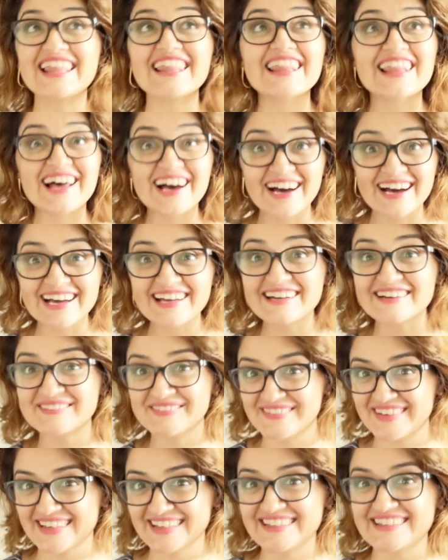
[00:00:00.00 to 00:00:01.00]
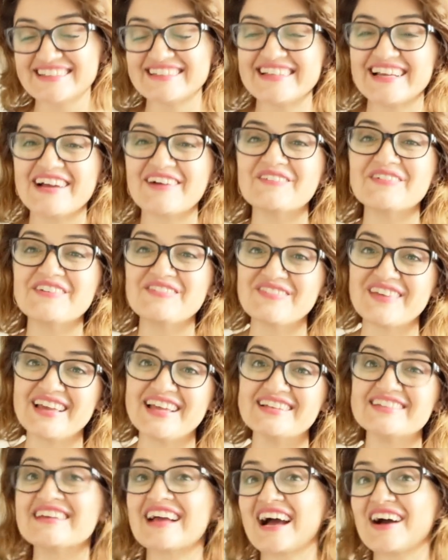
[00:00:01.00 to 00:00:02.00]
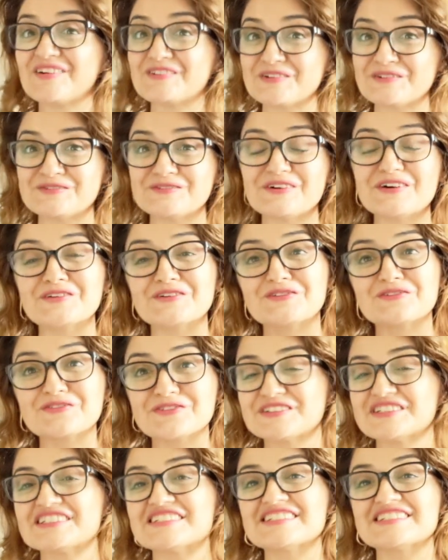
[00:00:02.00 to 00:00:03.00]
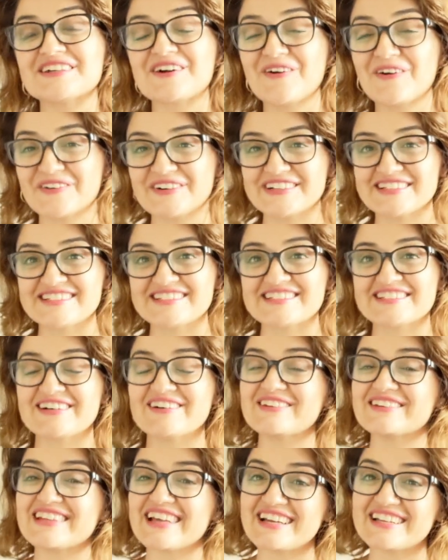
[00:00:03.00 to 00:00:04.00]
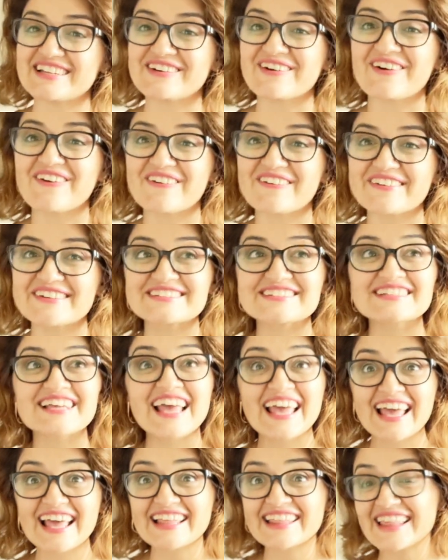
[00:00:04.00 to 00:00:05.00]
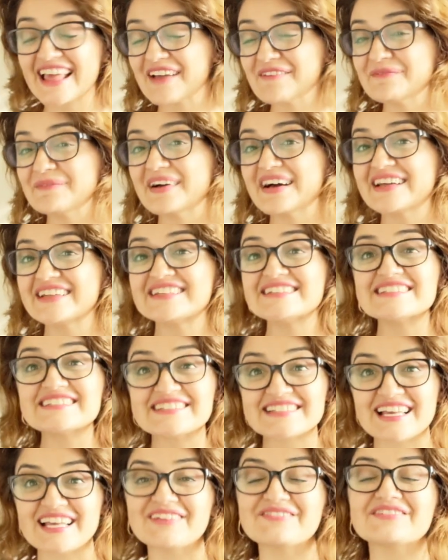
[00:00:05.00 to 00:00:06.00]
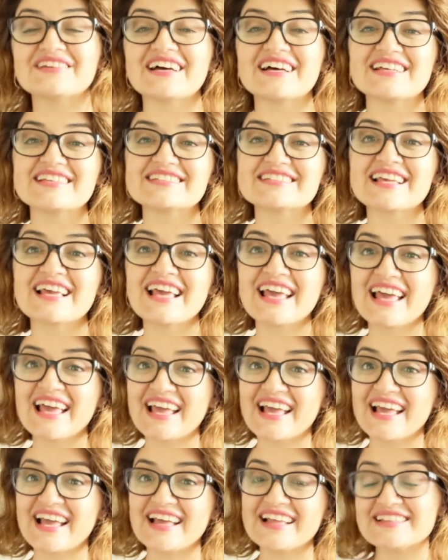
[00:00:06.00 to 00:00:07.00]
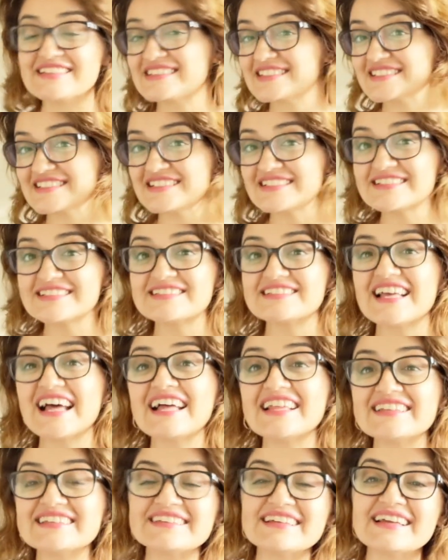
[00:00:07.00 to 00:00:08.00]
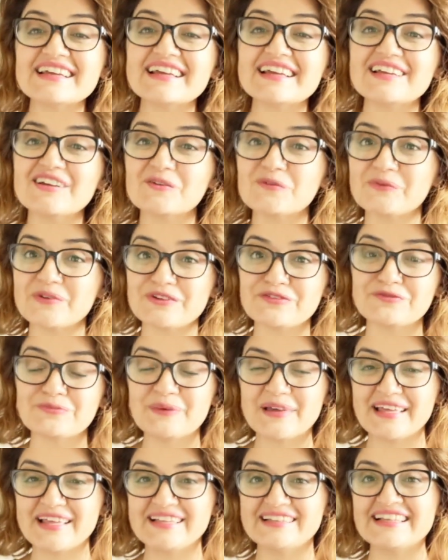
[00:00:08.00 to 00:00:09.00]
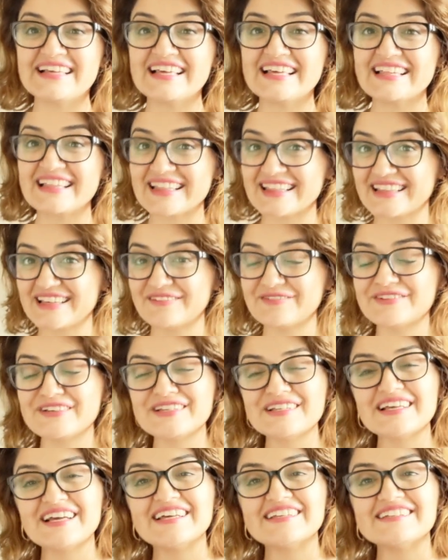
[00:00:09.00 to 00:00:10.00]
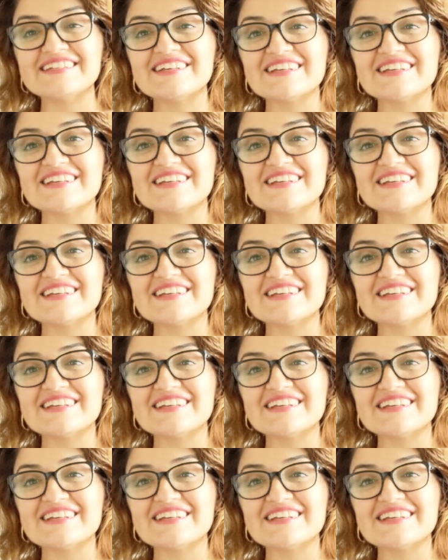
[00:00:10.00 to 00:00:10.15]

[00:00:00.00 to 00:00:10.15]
A lot of money that we made out of our first course, online course, and that money saved us. And since that day, we've been living